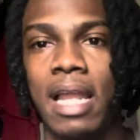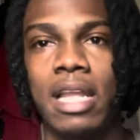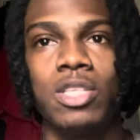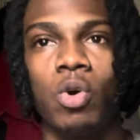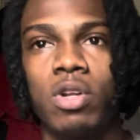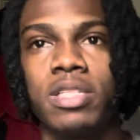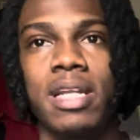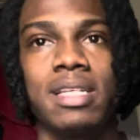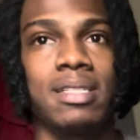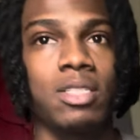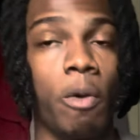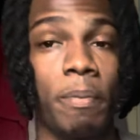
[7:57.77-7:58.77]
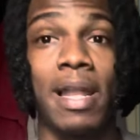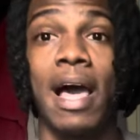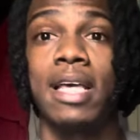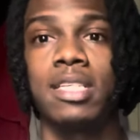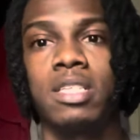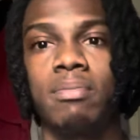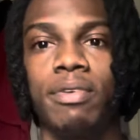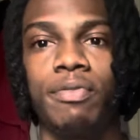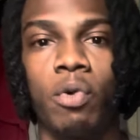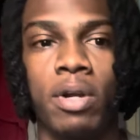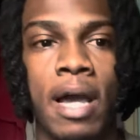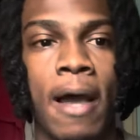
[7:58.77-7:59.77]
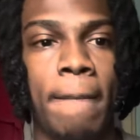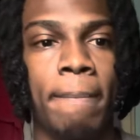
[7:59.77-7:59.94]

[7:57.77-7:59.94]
and the doubters at the top of last season before that,